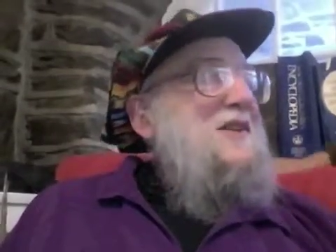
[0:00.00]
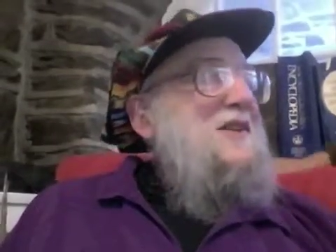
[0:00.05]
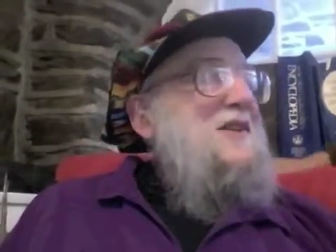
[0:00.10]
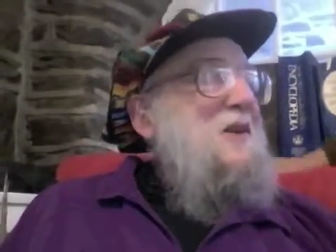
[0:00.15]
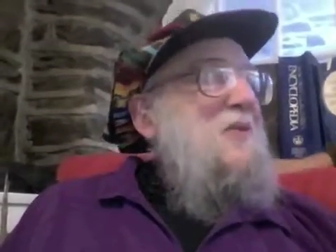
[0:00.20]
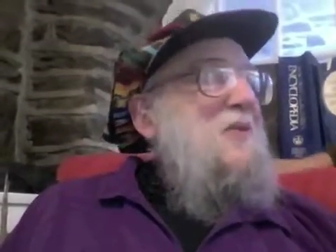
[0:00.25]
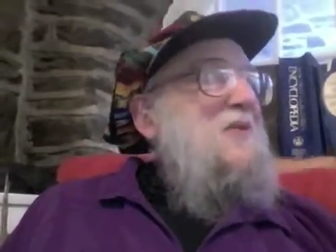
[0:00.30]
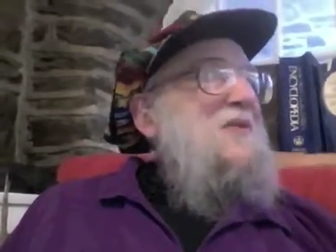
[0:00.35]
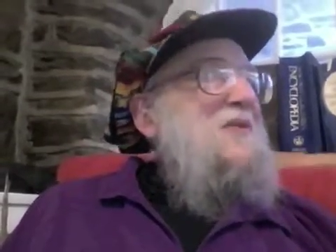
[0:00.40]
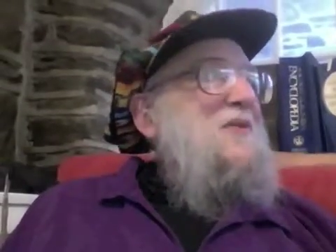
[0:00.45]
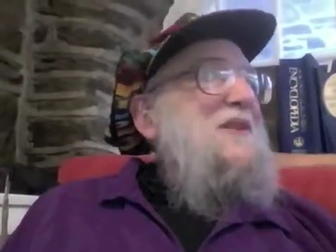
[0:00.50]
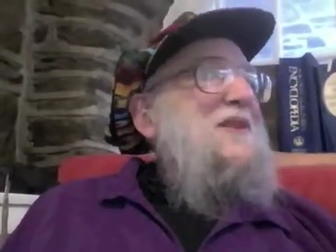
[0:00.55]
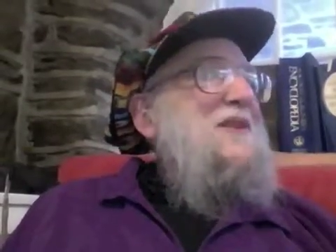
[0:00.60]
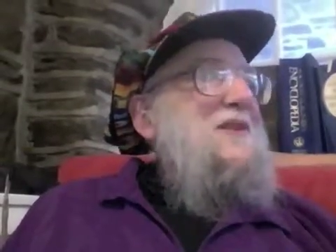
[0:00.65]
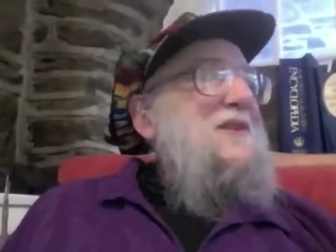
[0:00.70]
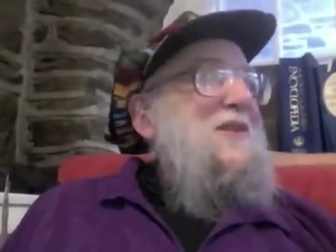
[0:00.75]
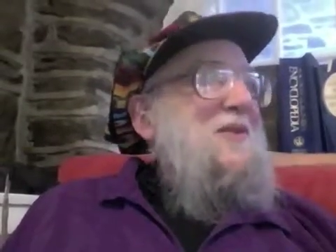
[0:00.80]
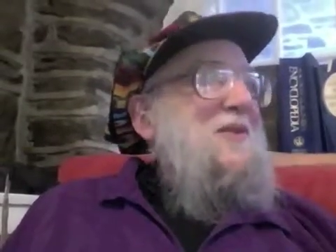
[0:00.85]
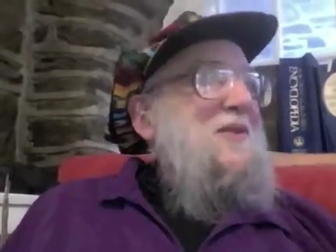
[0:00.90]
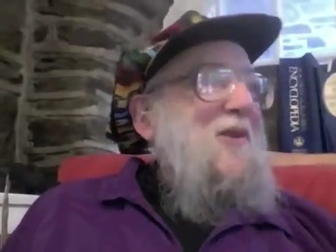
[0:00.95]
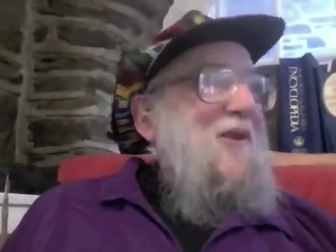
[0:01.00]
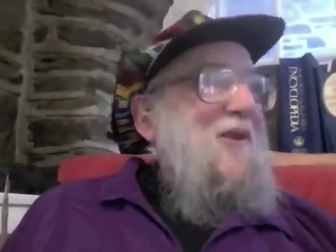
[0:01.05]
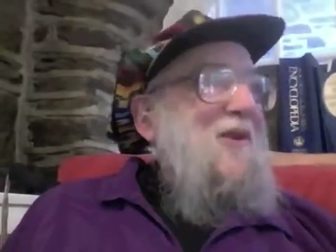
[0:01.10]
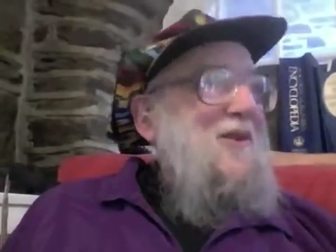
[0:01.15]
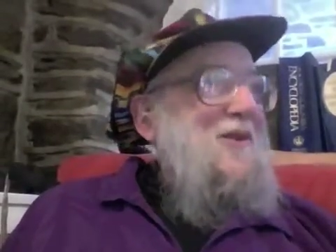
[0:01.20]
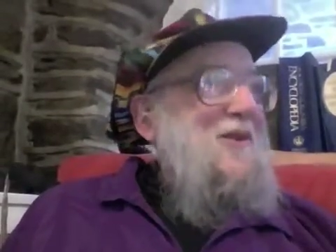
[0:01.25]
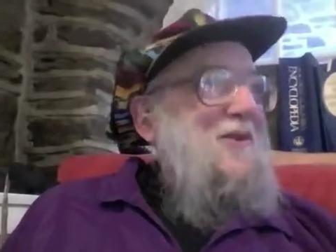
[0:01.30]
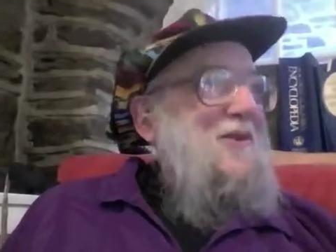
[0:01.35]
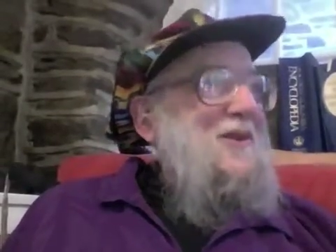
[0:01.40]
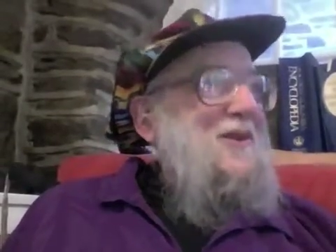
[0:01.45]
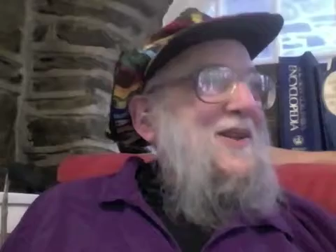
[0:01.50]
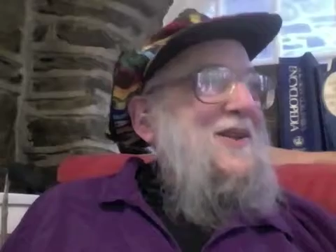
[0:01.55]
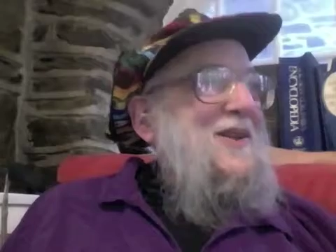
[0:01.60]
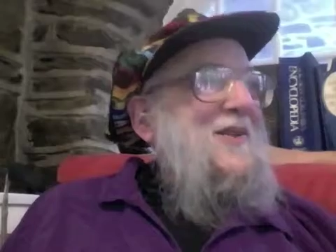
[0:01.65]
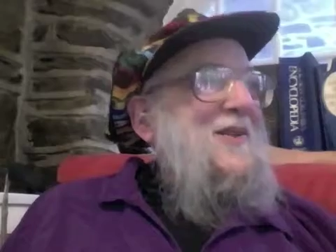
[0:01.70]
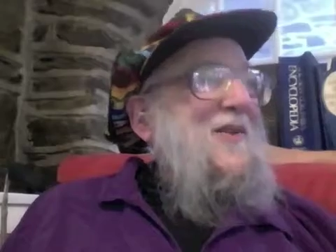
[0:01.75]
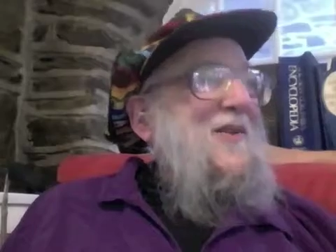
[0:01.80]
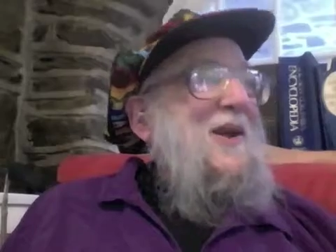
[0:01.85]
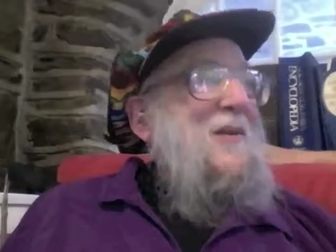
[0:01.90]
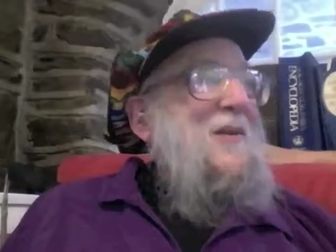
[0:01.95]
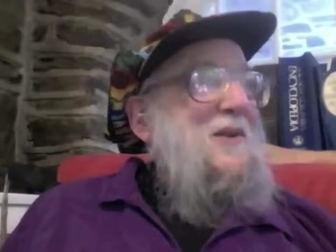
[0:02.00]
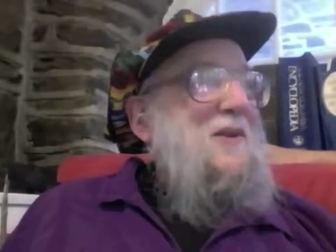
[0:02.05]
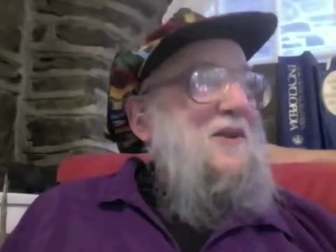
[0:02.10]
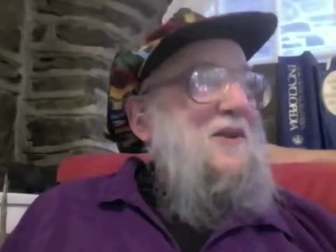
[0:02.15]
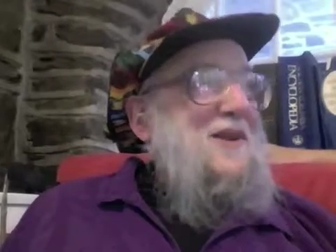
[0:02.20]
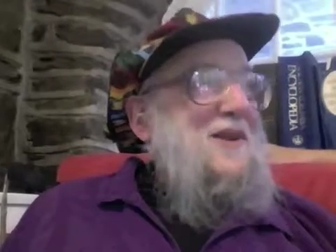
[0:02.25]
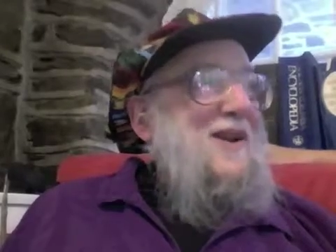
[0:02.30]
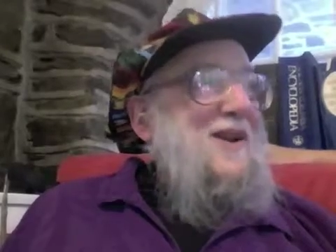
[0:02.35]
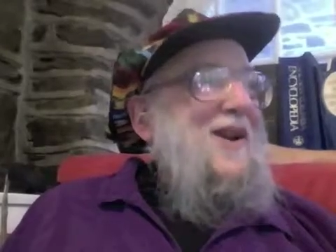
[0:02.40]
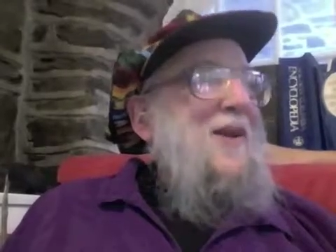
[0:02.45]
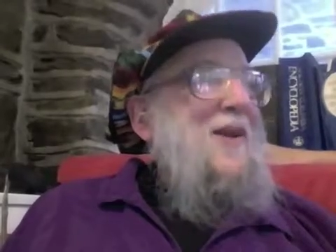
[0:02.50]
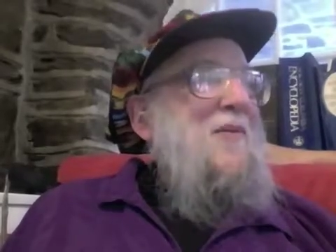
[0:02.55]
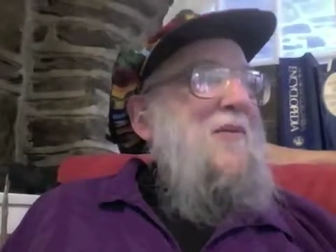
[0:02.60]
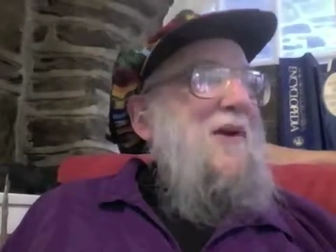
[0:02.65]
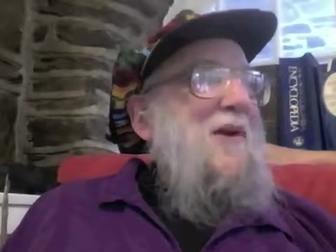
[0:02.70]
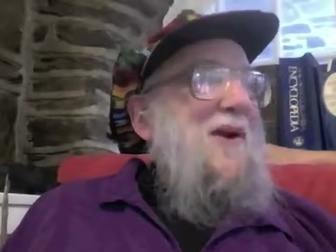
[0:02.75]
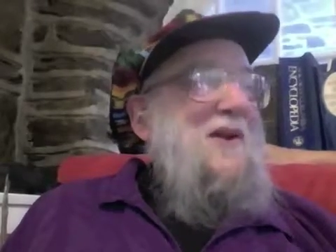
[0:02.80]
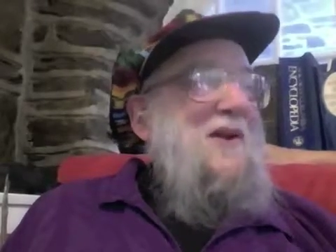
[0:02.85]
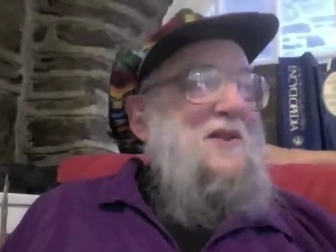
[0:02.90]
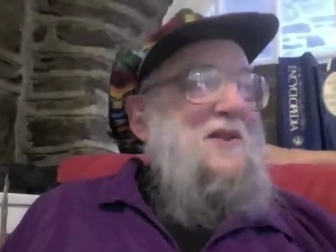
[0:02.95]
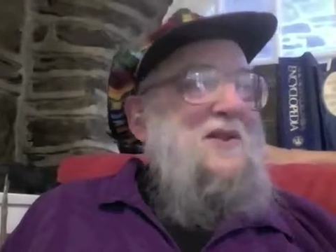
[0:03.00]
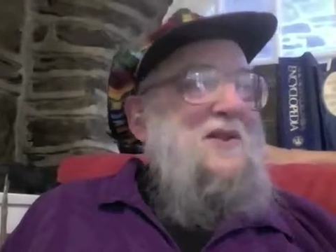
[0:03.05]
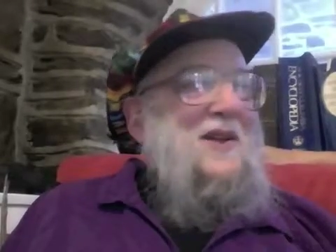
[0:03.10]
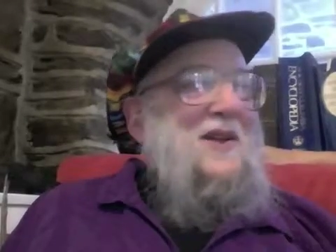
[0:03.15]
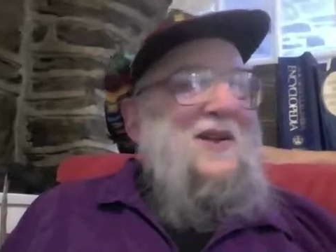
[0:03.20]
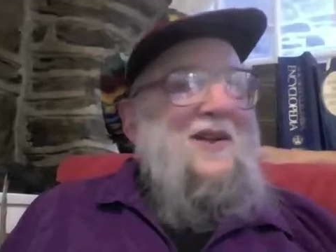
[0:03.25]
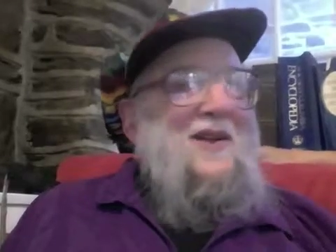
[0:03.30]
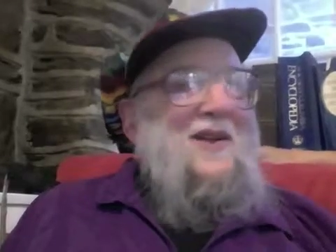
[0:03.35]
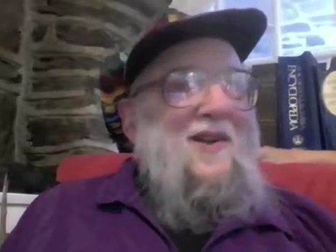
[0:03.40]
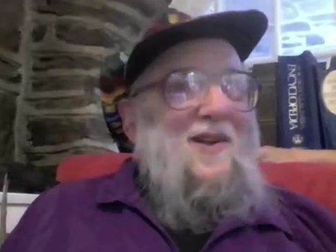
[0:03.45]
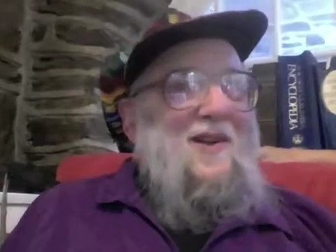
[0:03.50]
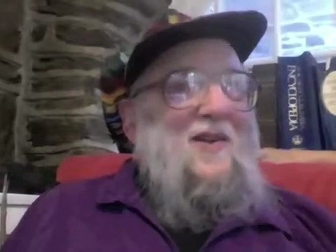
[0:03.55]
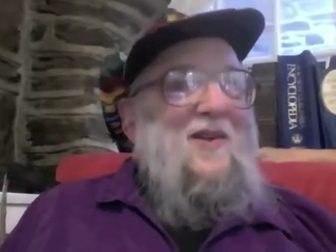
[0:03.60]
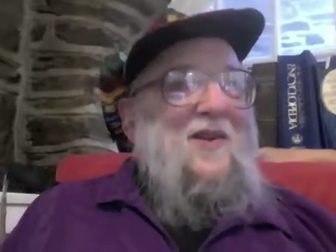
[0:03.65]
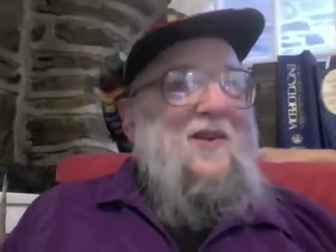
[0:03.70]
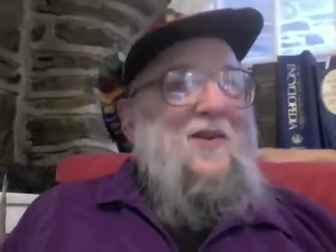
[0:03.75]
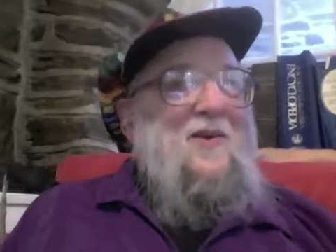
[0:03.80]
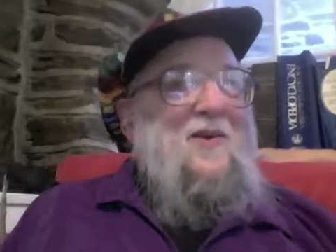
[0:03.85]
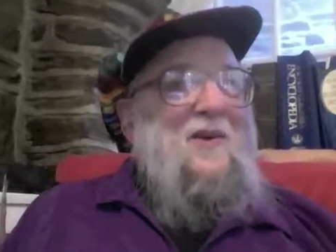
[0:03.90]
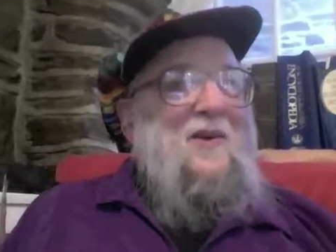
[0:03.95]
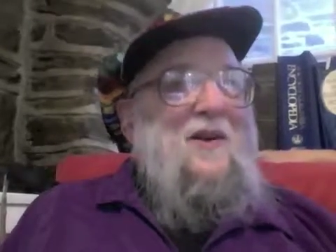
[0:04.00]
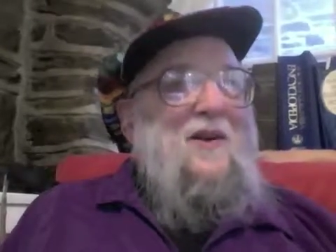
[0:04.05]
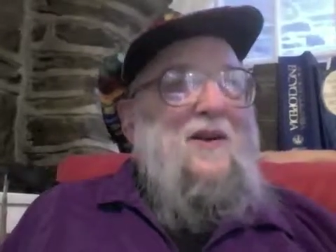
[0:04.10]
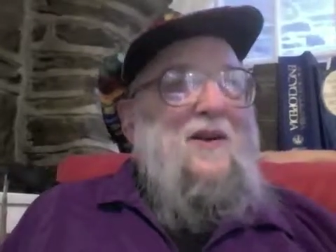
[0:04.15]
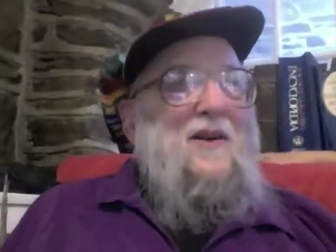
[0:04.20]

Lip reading: "So who needs to talk to an ignoramus and amaretz like you?"